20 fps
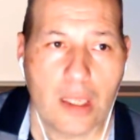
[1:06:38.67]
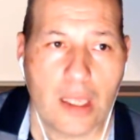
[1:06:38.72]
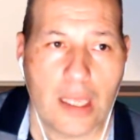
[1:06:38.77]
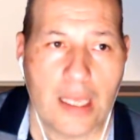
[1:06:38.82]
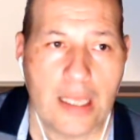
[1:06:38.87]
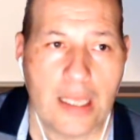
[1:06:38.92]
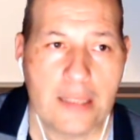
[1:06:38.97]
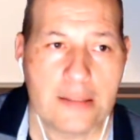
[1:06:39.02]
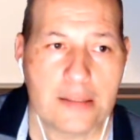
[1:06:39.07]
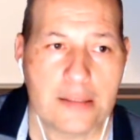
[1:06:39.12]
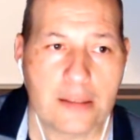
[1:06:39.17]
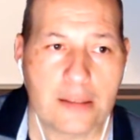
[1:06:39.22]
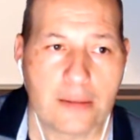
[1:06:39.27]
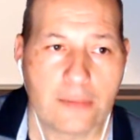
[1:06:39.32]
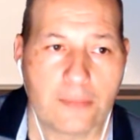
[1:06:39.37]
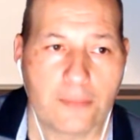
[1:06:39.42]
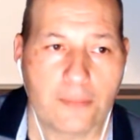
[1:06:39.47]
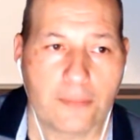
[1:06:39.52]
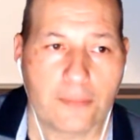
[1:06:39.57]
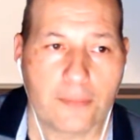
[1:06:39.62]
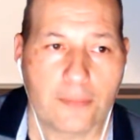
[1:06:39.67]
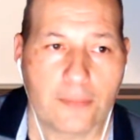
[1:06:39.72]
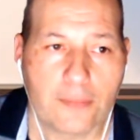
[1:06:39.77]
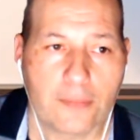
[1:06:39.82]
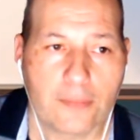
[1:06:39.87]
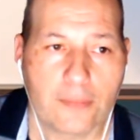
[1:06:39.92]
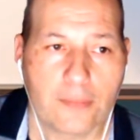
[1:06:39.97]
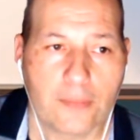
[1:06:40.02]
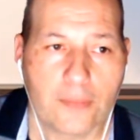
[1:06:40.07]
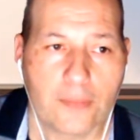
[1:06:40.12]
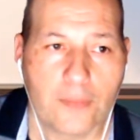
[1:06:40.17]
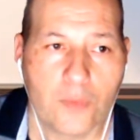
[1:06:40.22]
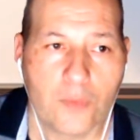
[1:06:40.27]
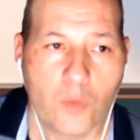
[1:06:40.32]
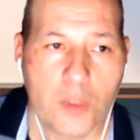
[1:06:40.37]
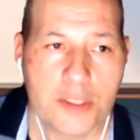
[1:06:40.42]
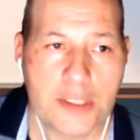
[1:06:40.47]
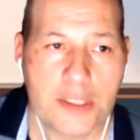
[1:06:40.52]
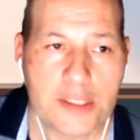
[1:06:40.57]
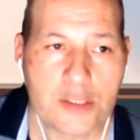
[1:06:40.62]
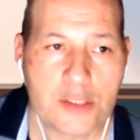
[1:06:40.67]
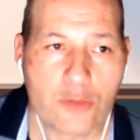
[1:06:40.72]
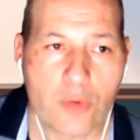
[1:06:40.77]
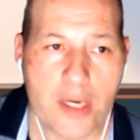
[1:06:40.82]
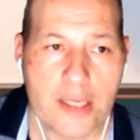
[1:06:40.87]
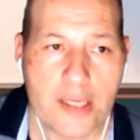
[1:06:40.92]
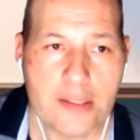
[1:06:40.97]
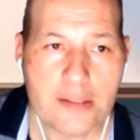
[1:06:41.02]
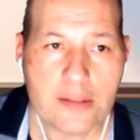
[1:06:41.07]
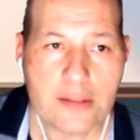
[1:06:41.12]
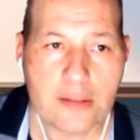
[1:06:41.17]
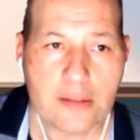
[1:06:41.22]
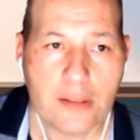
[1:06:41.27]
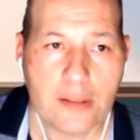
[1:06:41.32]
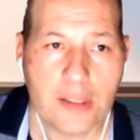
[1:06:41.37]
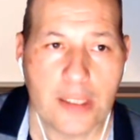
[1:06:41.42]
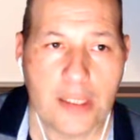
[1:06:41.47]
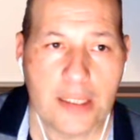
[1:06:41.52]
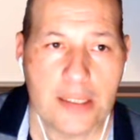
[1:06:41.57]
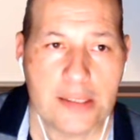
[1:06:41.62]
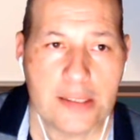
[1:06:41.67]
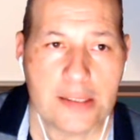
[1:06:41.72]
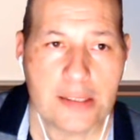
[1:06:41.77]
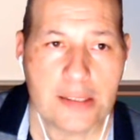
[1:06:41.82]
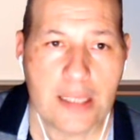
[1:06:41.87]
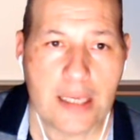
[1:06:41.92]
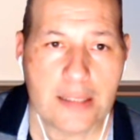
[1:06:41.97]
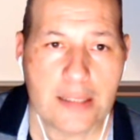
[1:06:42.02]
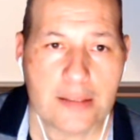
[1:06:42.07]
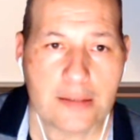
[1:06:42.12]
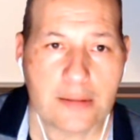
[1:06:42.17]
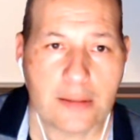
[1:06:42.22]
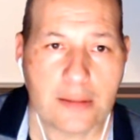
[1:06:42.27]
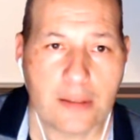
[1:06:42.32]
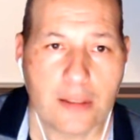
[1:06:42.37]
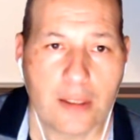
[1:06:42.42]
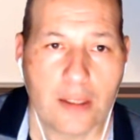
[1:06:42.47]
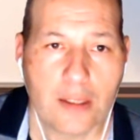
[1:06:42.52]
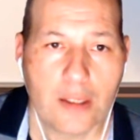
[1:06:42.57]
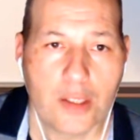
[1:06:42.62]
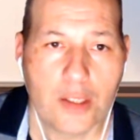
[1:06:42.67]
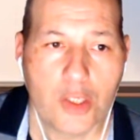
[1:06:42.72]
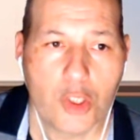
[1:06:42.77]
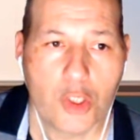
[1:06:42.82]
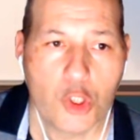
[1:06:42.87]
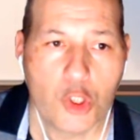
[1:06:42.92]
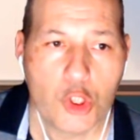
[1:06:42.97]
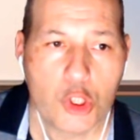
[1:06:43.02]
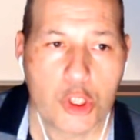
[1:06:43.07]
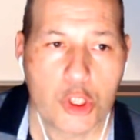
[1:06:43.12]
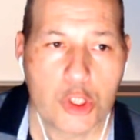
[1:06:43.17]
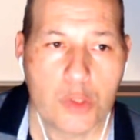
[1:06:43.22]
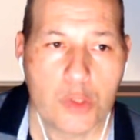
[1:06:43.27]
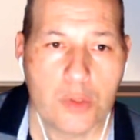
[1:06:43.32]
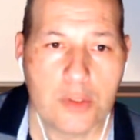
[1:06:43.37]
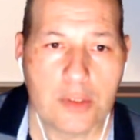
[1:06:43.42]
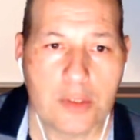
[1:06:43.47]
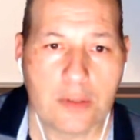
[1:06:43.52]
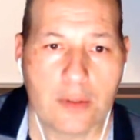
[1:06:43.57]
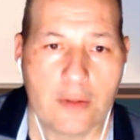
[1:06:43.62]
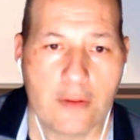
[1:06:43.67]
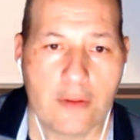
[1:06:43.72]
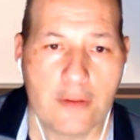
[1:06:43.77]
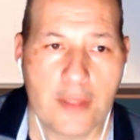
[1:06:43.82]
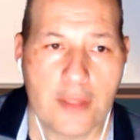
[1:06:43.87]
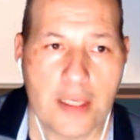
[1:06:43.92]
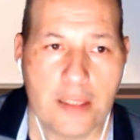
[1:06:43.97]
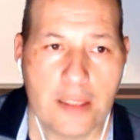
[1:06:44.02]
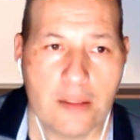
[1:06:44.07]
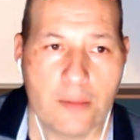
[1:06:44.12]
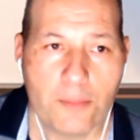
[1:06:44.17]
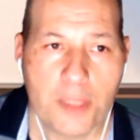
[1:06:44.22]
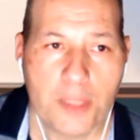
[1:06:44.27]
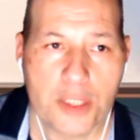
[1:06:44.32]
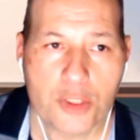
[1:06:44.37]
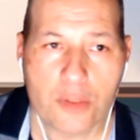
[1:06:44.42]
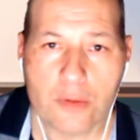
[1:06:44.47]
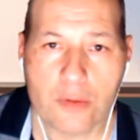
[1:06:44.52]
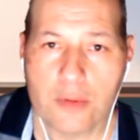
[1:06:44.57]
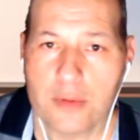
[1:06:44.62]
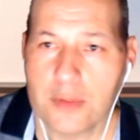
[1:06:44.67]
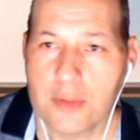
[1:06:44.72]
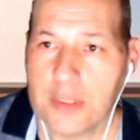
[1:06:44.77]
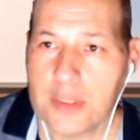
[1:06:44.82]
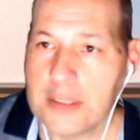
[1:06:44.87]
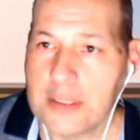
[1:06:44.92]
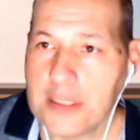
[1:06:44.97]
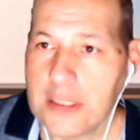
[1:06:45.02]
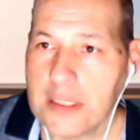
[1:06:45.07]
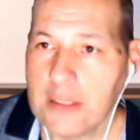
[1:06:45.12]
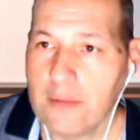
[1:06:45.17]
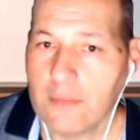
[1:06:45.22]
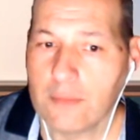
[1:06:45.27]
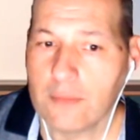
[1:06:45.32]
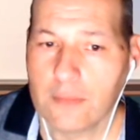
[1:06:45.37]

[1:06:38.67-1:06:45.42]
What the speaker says: And what is great is that you could then picture D.